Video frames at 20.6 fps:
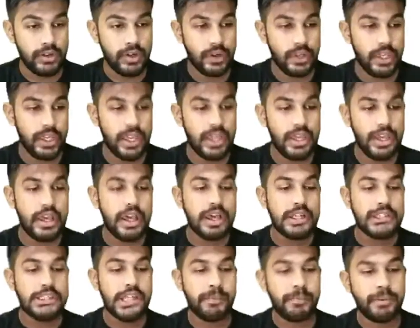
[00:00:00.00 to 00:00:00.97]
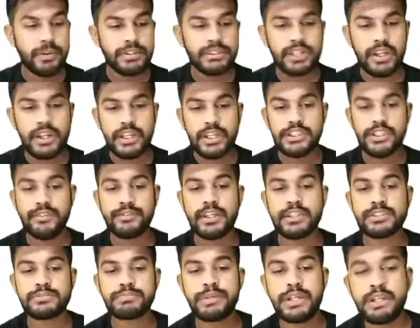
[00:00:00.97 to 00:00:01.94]
Okay, suppose the range of
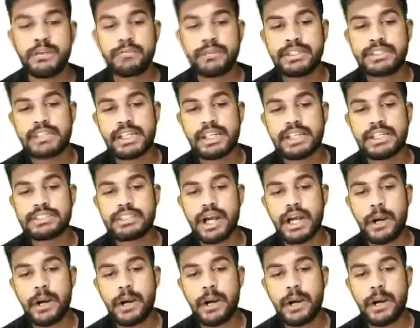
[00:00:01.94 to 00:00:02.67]
the elements is